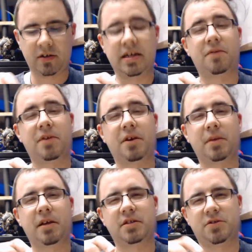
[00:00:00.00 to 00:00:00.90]
down there
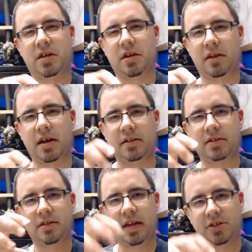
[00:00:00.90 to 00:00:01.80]
because there's not a lot
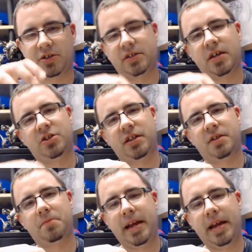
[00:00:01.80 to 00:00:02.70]
to actually touching
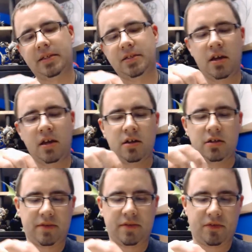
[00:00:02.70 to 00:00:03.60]
the base,
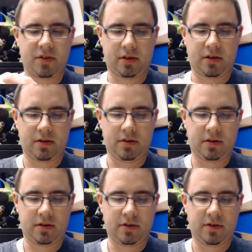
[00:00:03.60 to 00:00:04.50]
except for
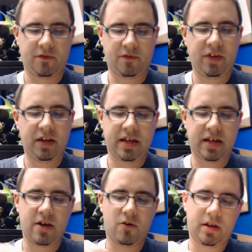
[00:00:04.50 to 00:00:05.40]
the feet of
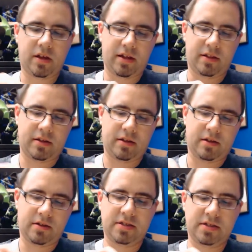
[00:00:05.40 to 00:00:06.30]
the elk and
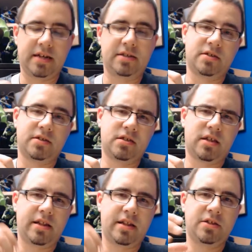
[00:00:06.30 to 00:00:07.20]
the sides of the
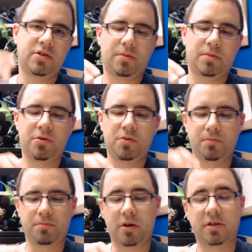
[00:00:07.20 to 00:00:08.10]
sleigh. That's the only two
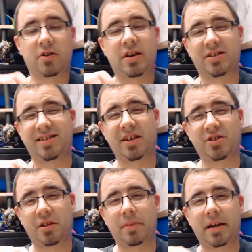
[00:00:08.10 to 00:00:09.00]
parts that are actually
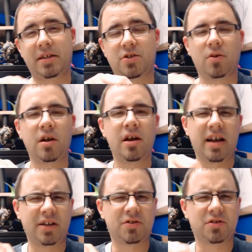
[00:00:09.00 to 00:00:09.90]
touching the base. So
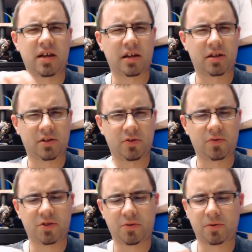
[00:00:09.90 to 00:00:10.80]
I'd use a lot of
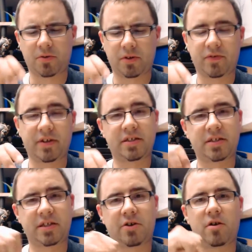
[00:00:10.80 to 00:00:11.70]
glue and super glue to really
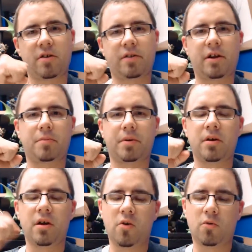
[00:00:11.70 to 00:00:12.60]
stick her on there.
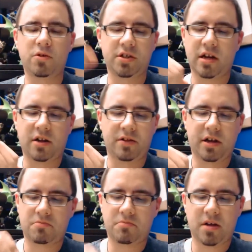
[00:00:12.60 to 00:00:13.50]
But once she got on
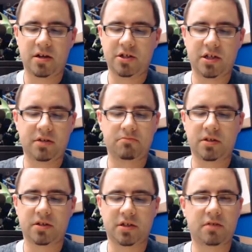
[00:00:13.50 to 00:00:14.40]
there, she
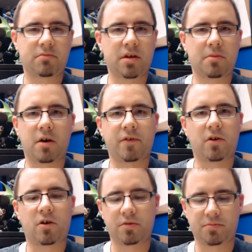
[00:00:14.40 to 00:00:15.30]
doesn't come off
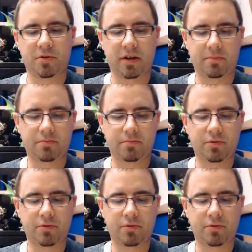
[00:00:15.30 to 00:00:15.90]
at all. It's pretty